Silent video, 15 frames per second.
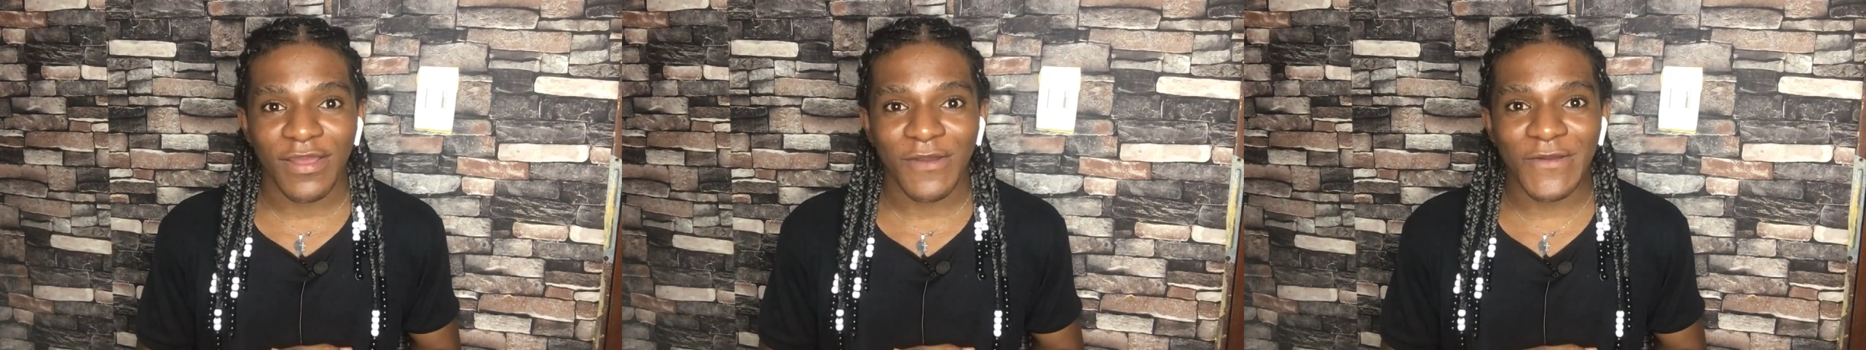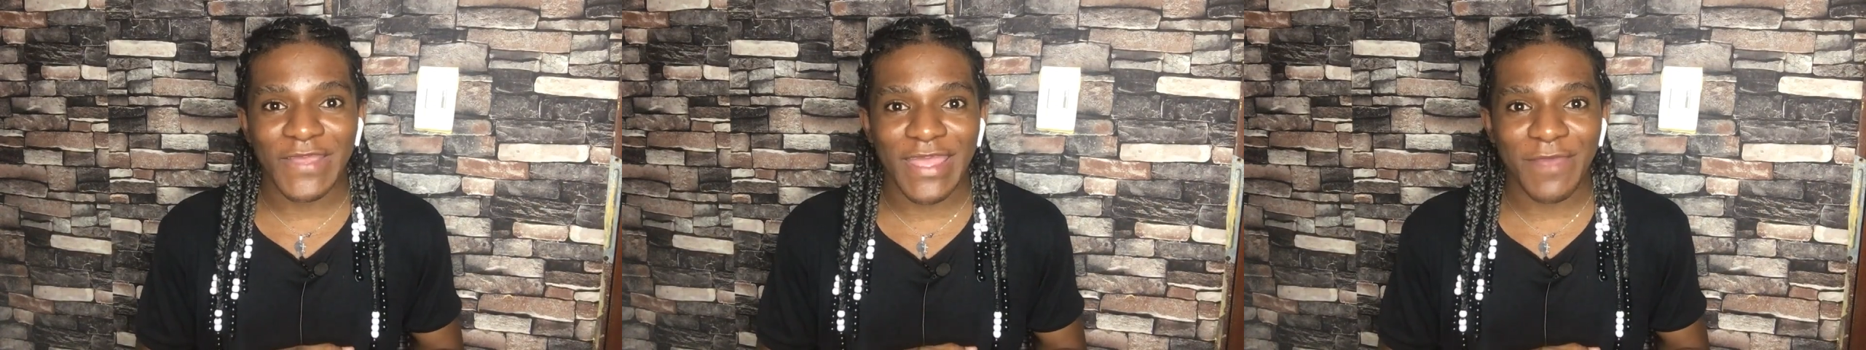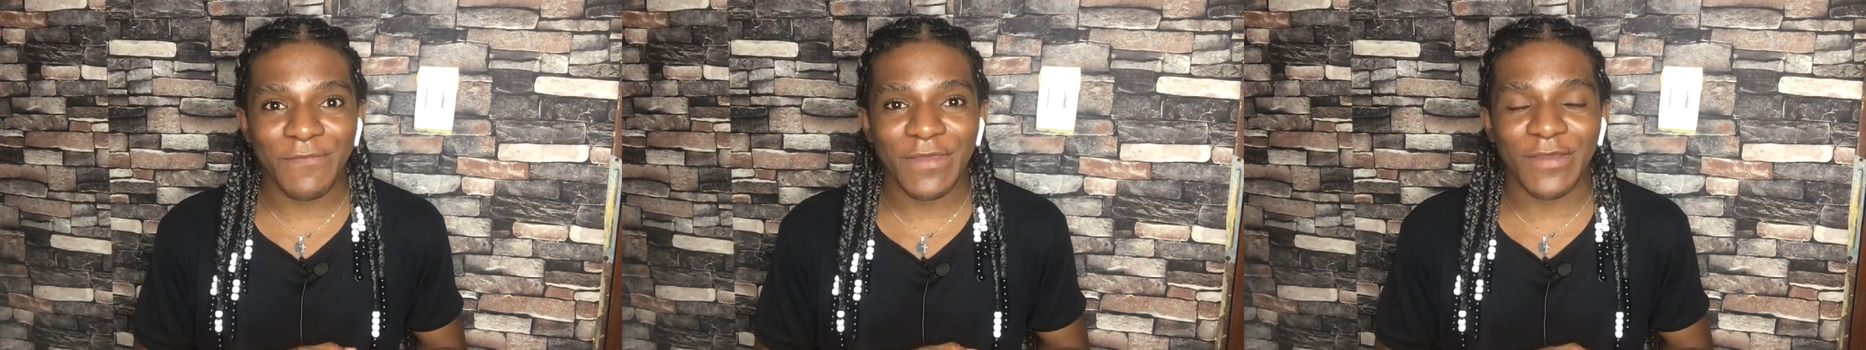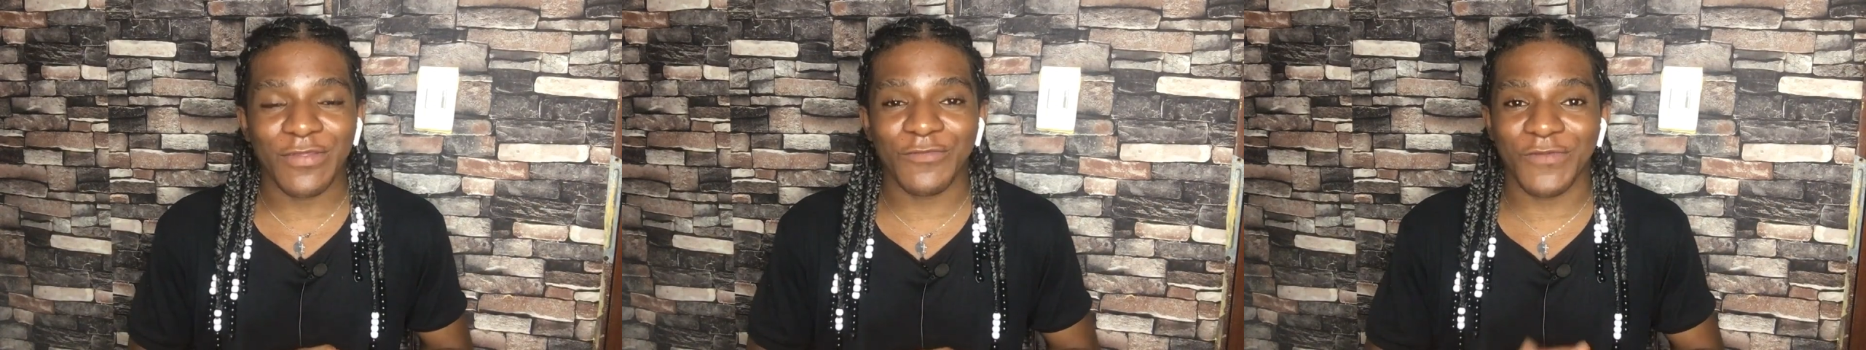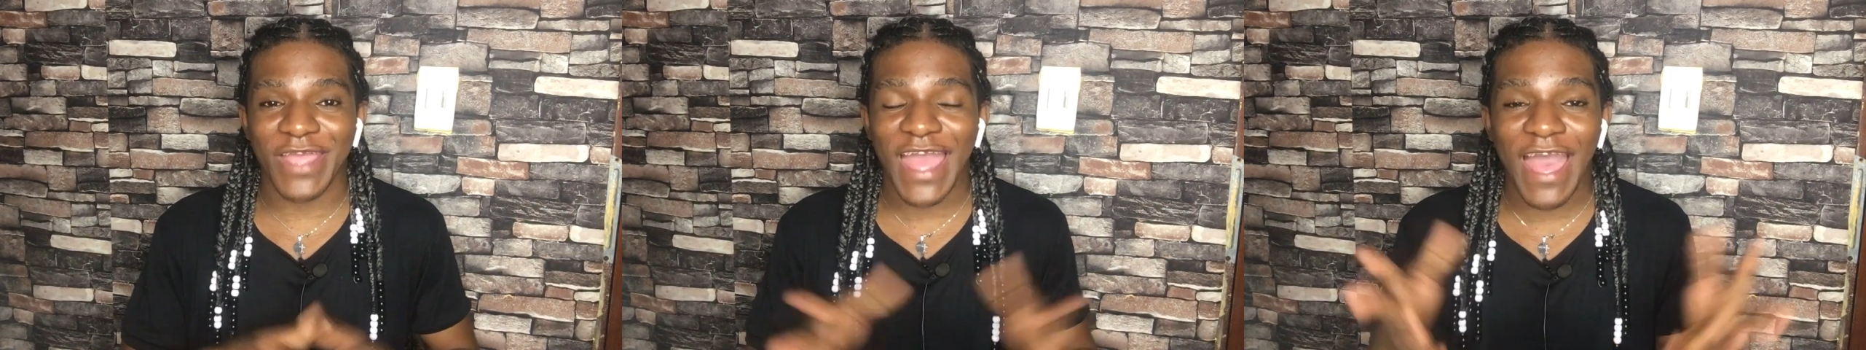Okay,
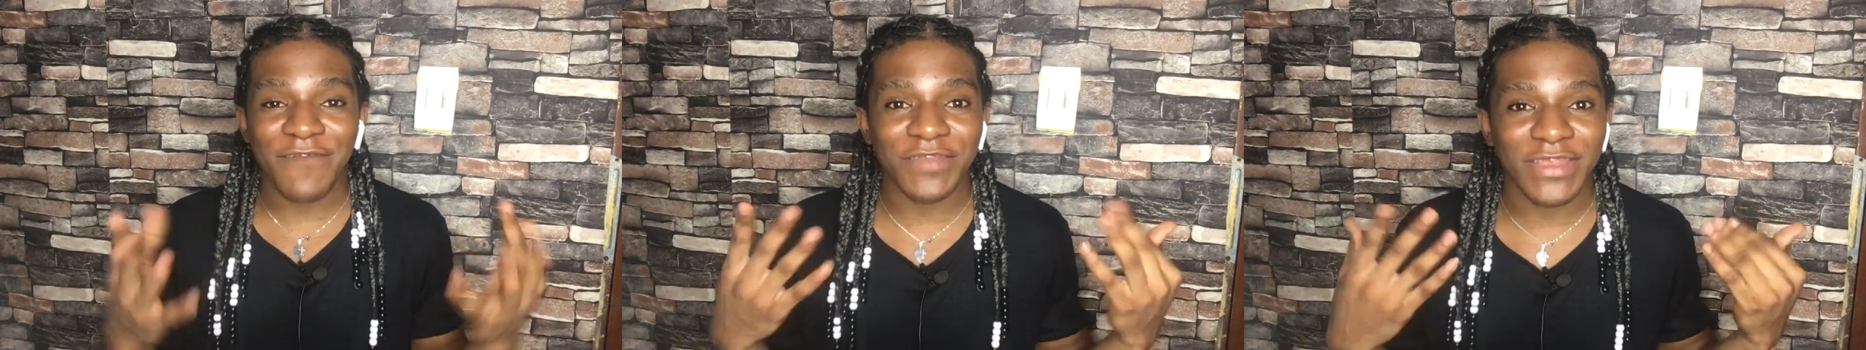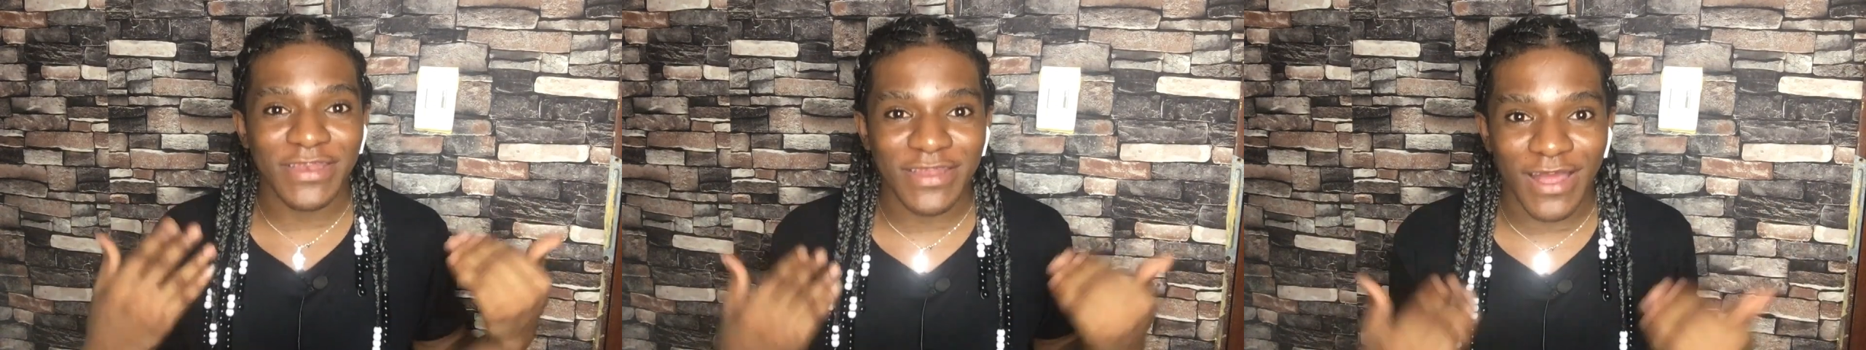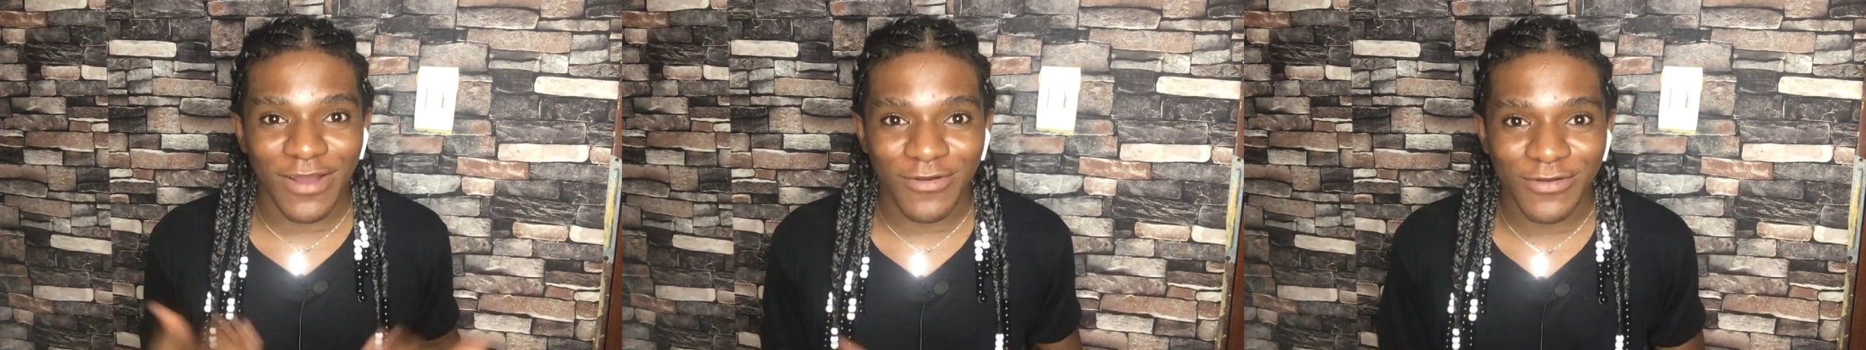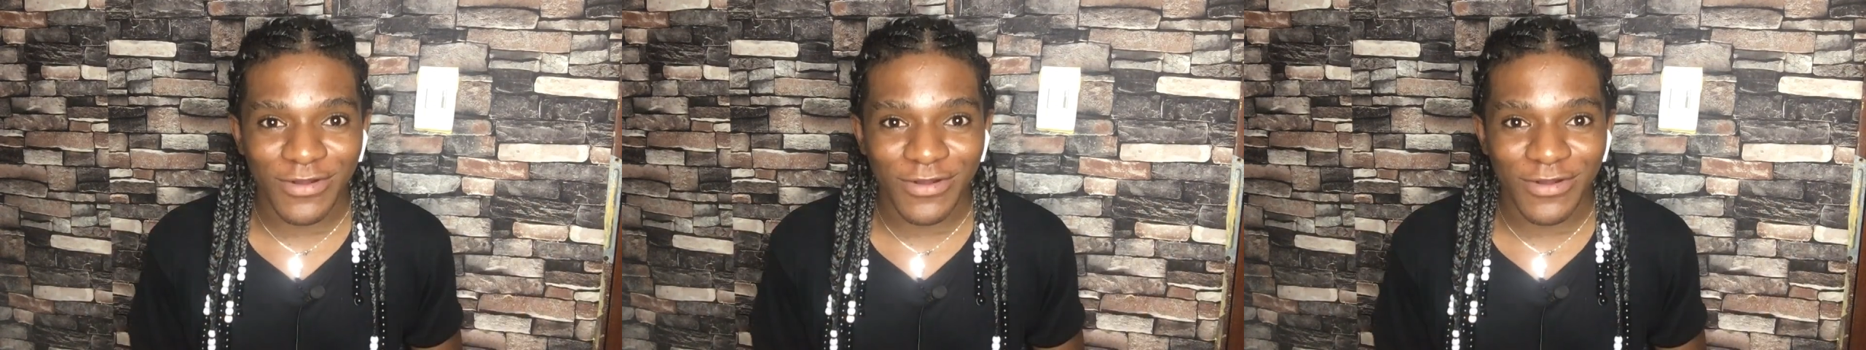because we have it in our